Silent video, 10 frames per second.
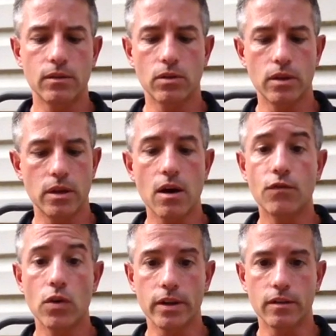into the
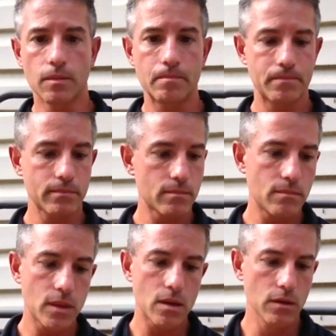foot.
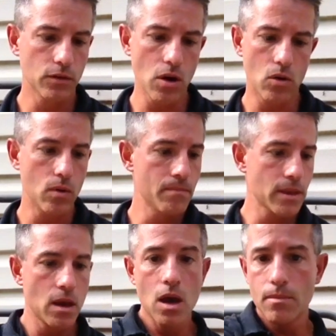So,
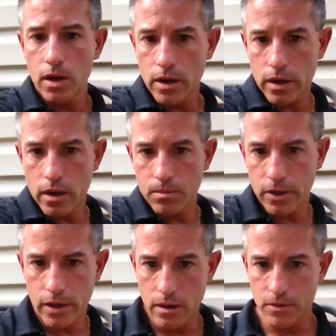I'm going to cut it up,
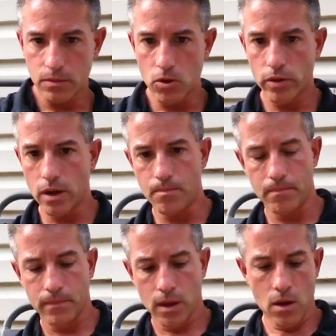light it up, and smoke it up.
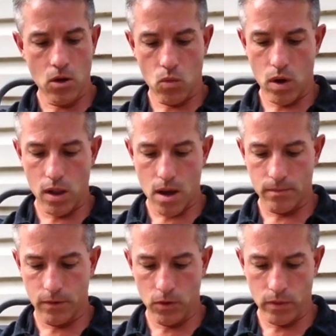While
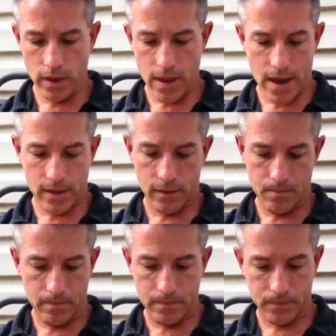I'm doing that,
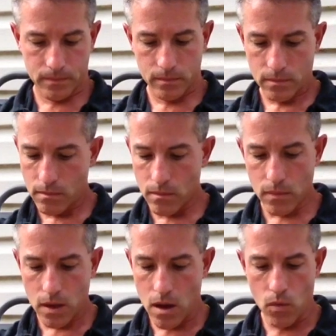
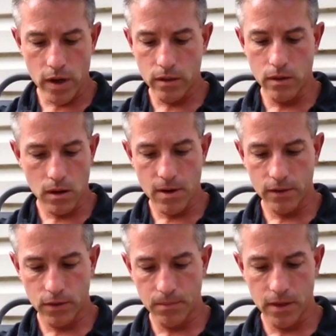I wanted to talk
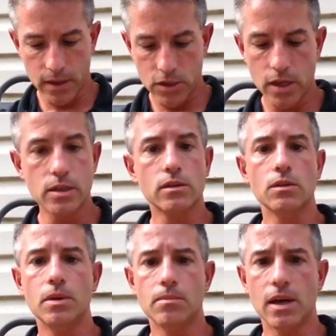about something that's changed a
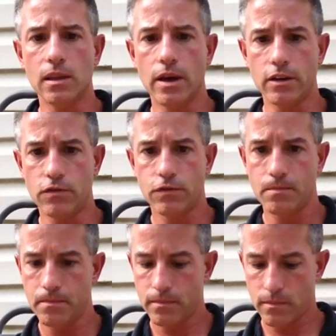little bit in my life.
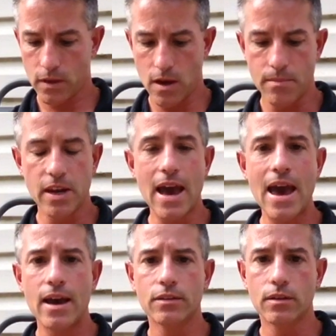I've been
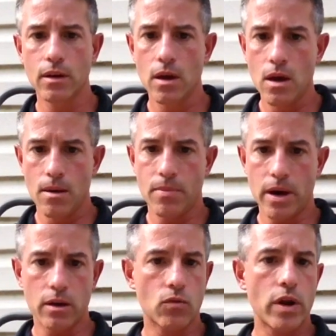asked
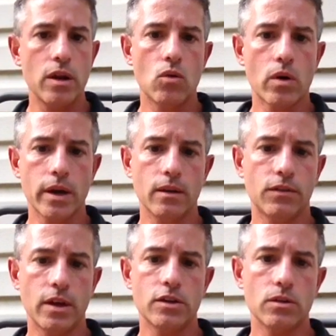by a great
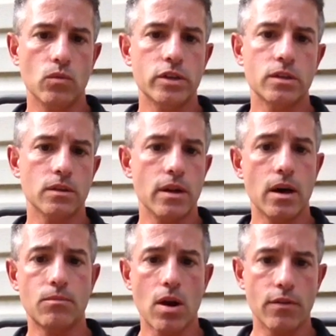organization, which is a
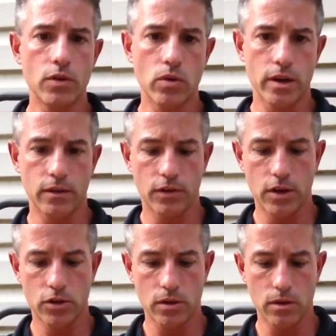non-profit
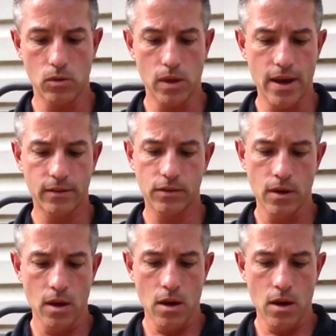organization, no less,